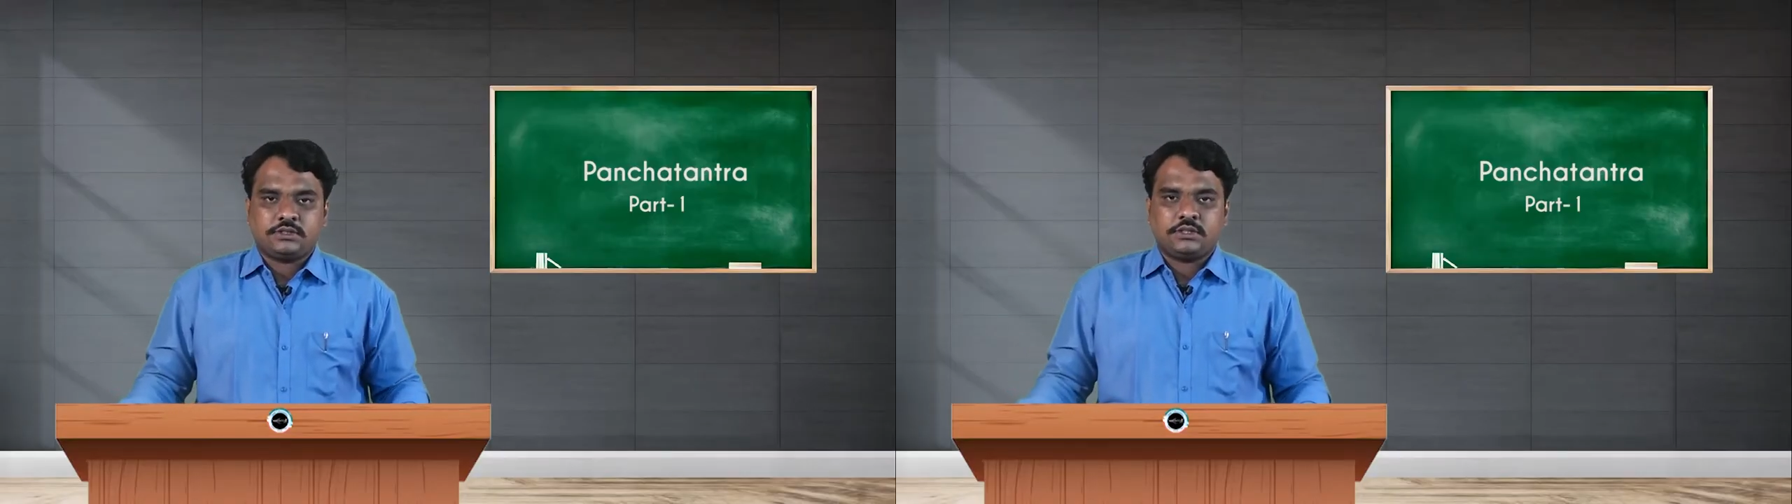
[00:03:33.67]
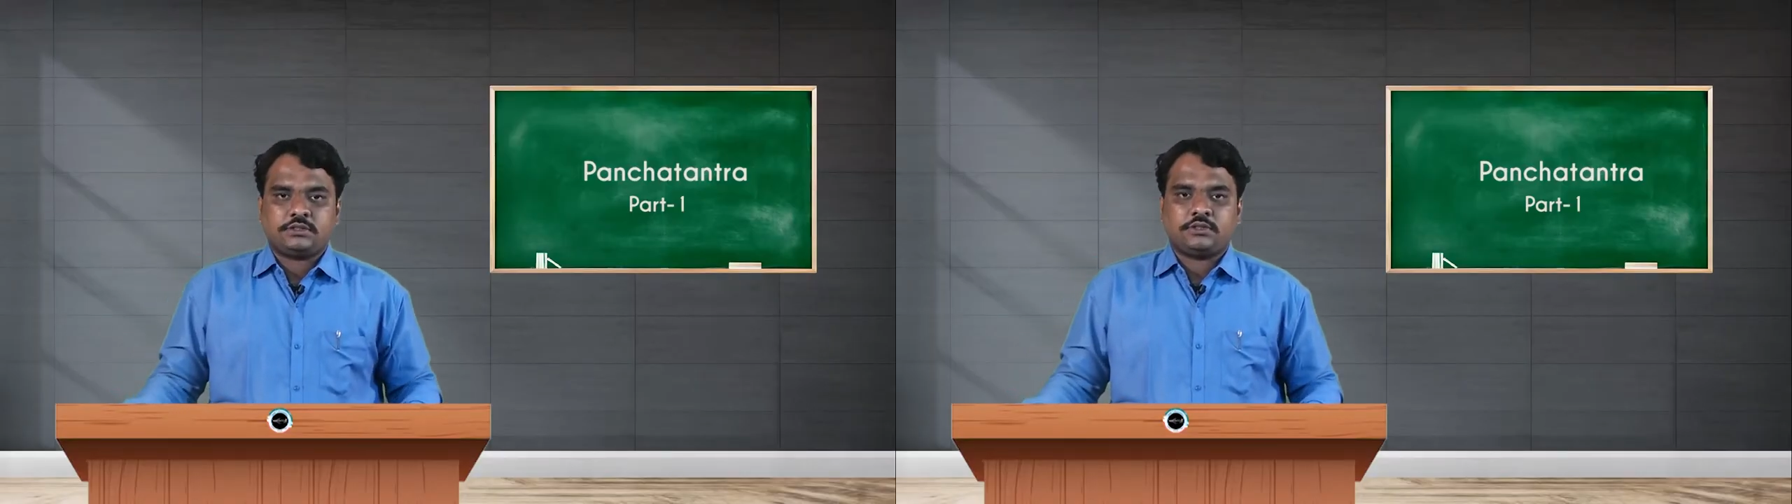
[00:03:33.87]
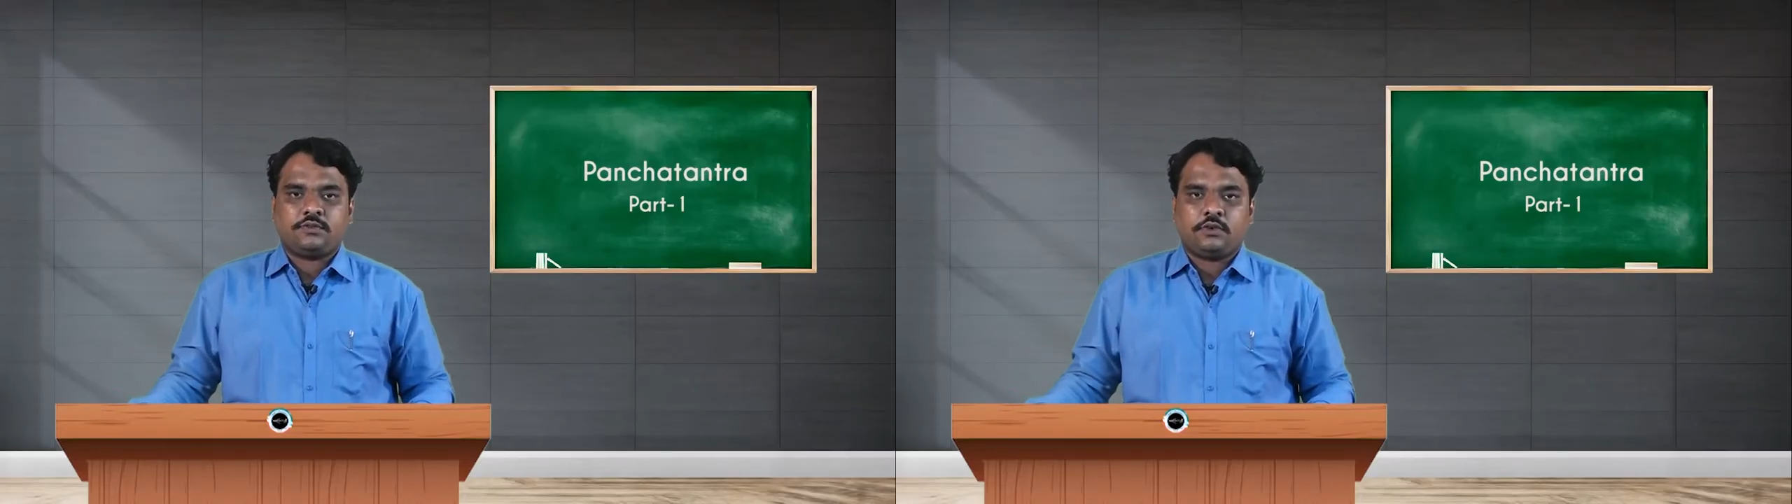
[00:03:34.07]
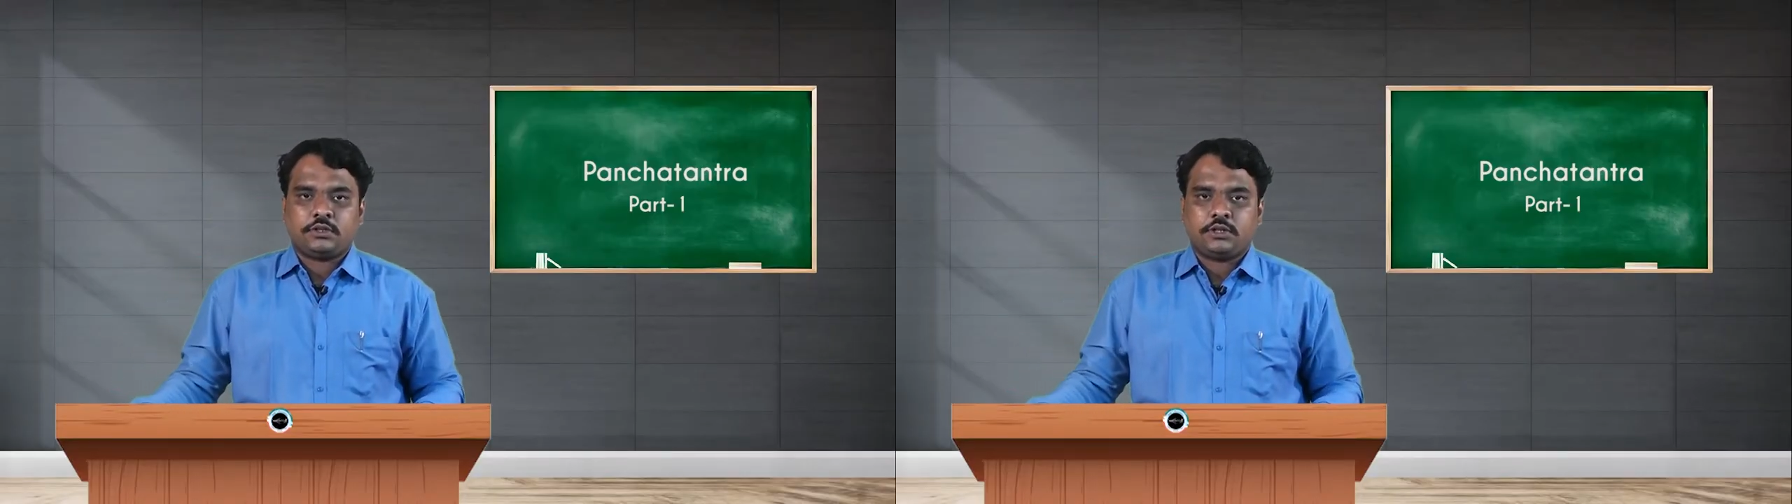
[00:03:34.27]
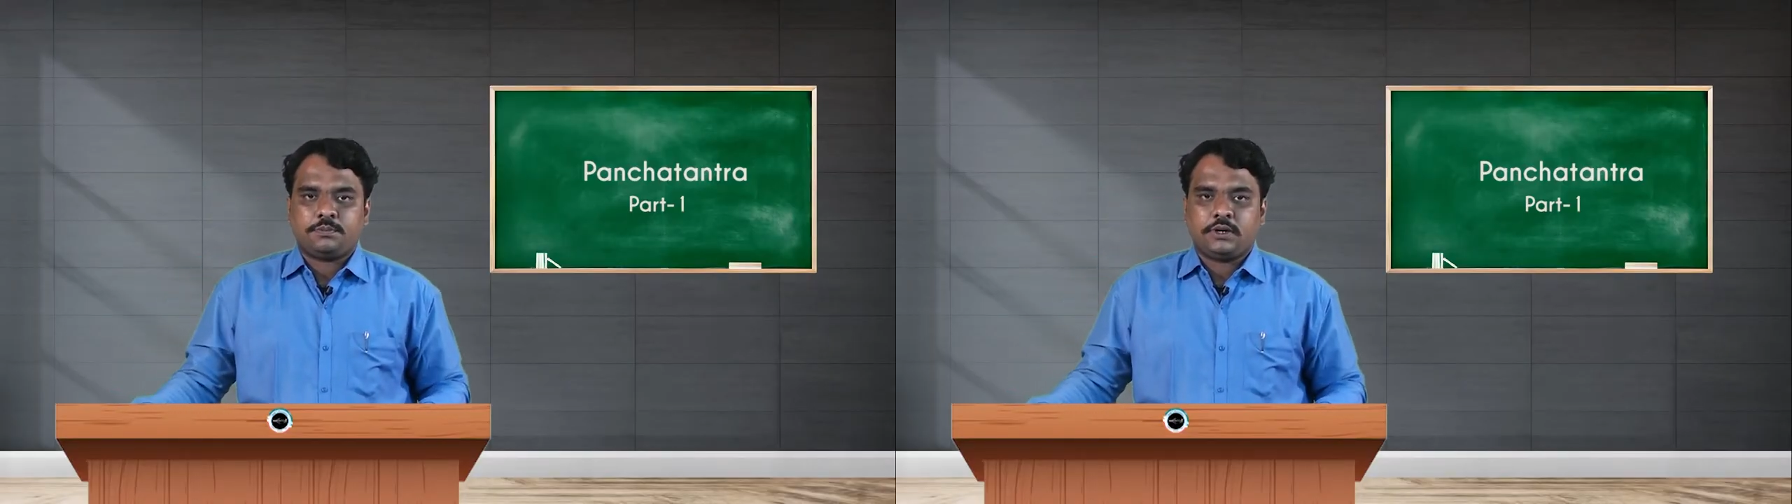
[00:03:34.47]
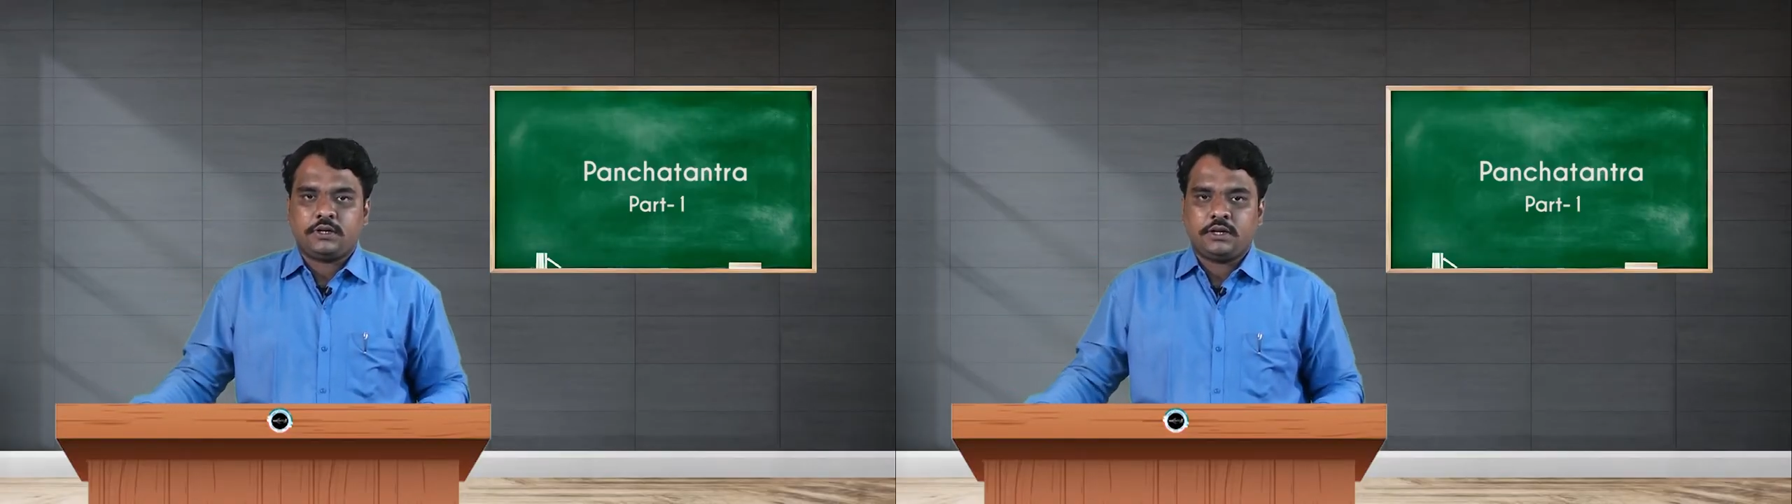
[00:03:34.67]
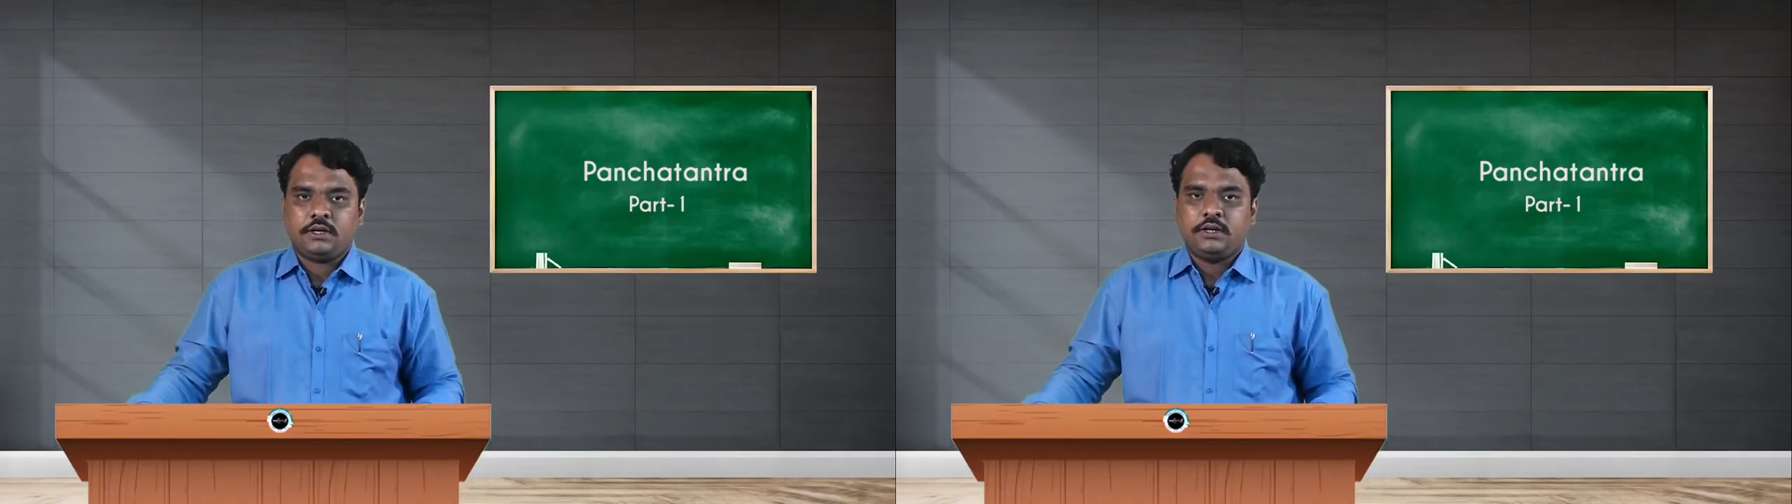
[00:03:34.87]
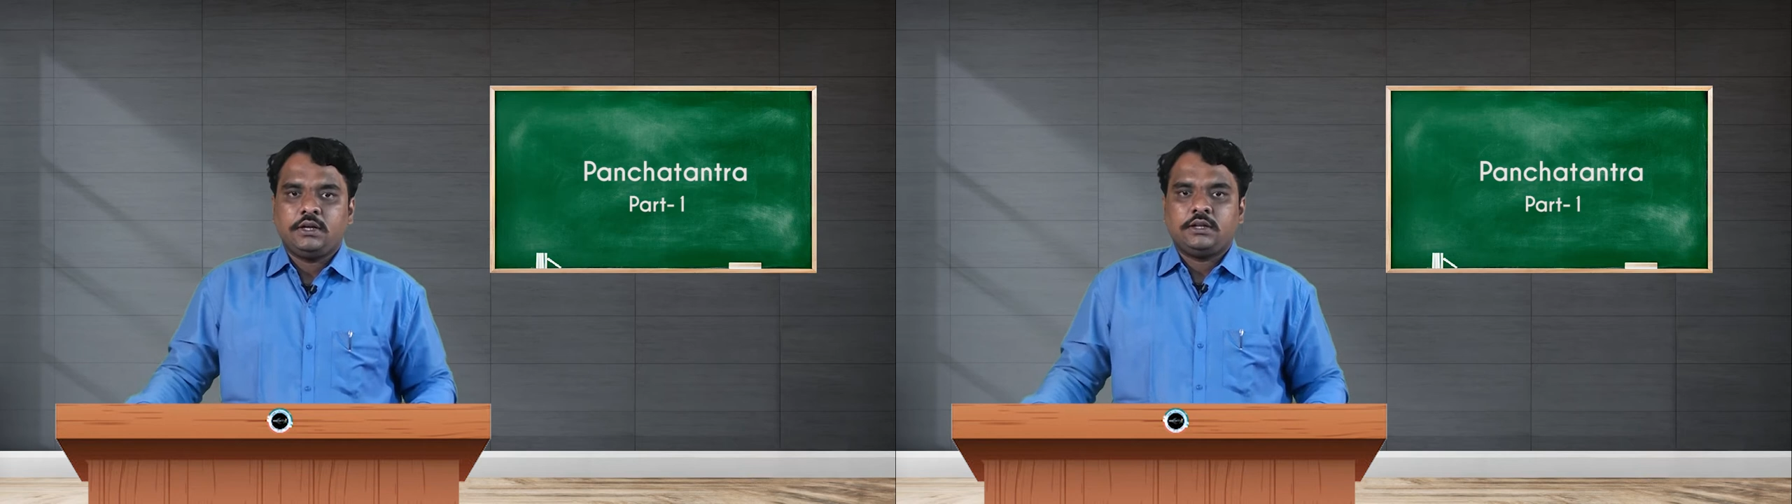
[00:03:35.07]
years of water per day,